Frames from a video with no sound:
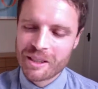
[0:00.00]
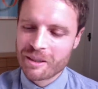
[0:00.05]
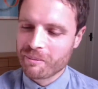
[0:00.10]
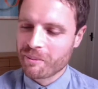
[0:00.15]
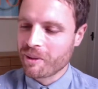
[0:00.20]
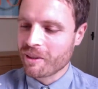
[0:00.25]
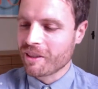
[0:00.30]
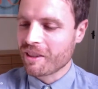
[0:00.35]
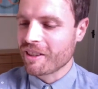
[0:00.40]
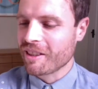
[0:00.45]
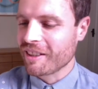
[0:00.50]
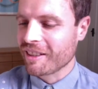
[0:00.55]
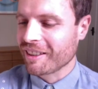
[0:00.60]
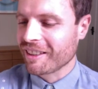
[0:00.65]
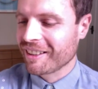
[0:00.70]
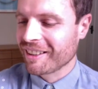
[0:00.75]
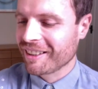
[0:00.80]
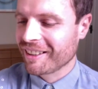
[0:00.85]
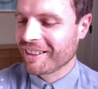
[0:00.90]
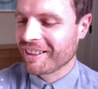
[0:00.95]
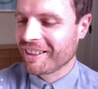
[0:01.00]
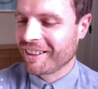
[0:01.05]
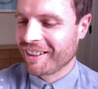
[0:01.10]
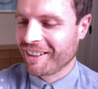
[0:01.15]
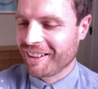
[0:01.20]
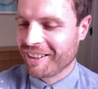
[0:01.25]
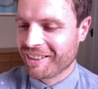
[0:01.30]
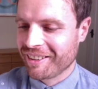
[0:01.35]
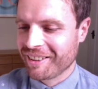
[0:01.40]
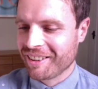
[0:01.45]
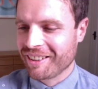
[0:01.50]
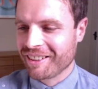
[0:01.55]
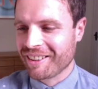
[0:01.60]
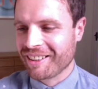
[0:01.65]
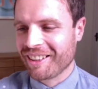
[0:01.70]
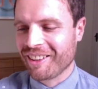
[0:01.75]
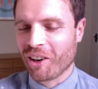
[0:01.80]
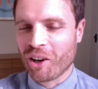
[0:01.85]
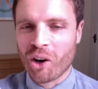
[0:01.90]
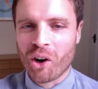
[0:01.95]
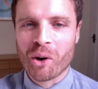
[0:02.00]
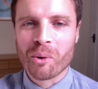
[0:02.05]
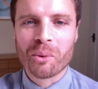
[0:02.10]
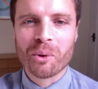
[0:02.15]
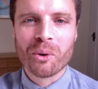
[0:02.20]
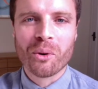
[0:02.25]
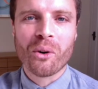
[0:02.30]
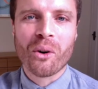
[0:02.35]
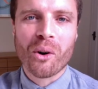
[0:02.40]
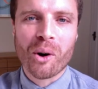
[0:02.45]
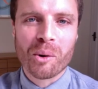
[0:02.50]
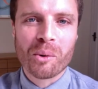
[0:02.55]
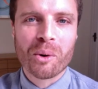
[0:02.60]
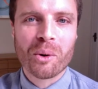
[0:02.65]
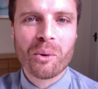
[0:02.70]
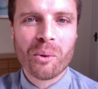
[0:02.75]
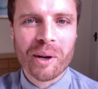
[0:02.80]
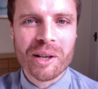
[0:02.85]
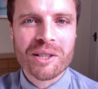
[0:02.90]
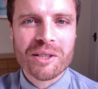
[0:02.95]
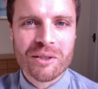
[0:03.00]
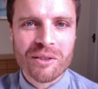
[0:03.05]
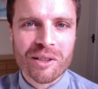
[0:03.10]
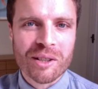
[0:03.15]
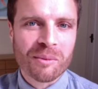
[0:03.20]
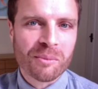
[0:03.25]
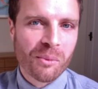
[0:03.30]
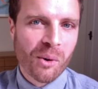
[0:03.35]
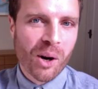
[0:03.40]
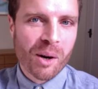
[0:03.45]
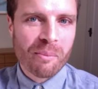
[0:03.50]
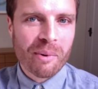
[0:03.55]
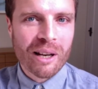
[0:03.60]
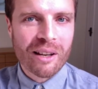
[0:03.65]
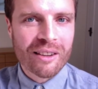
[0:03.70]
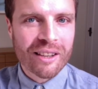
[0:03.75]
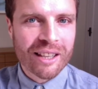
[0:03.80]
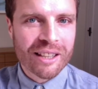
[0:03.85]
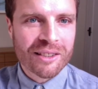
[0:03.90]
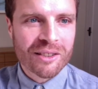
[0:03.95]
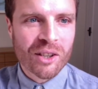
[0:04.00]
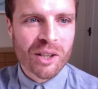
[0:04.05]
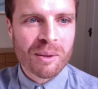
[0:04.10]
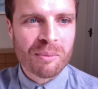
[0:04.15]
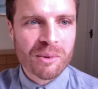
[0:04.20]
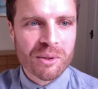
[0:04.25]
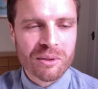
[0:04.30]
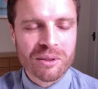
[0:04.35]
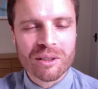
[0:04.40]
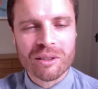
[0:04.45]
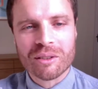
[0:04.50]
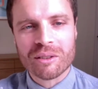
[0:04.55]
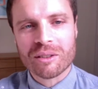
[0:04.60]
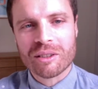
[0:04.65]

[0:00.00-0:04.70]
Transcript: But and so then I would always try and wipe out their times on the